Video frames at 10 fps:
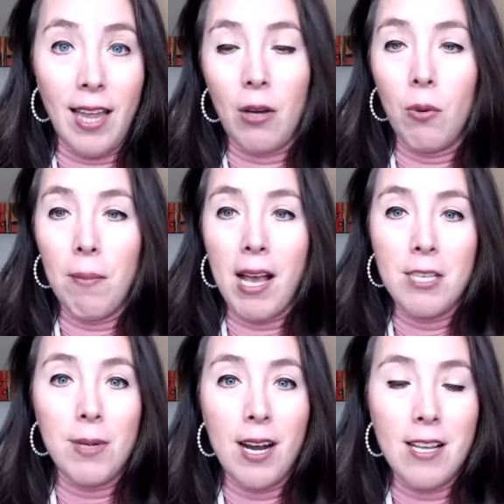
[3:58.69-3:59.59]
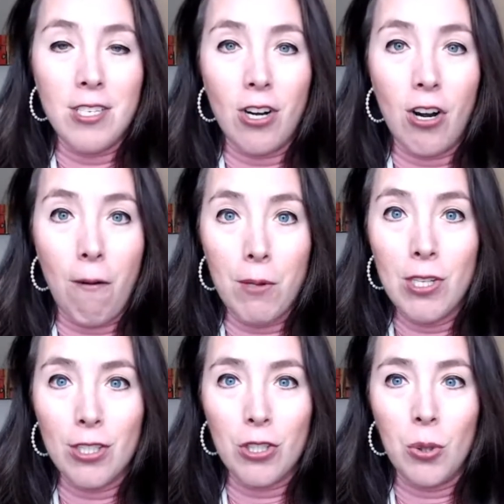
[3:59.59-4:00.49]
Like when my husband and I started
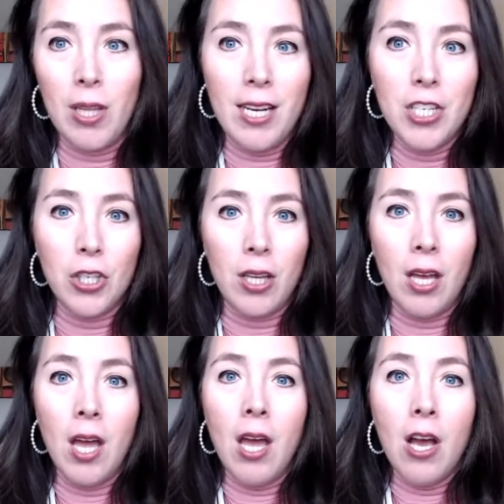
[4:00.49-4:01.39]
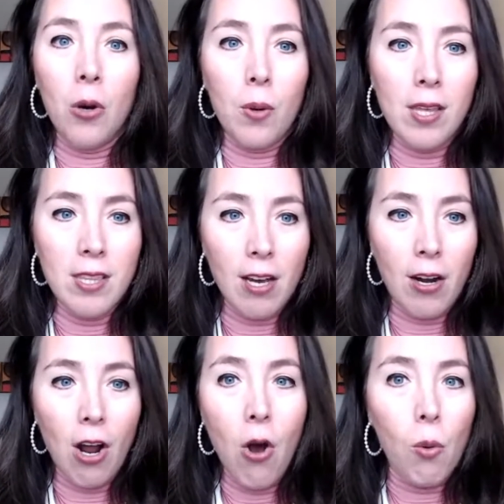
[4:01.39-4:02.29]
music school initially, we
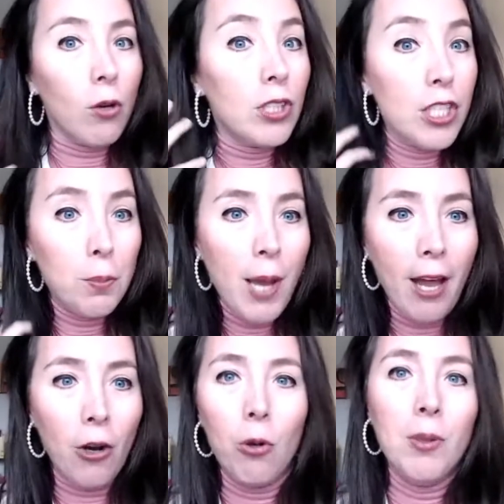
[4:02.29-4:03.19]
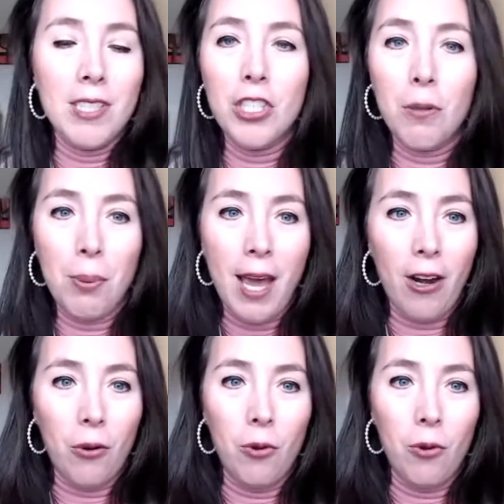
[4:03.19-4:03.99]
thought, oh, we'll teach piano. We'll be teaching piano.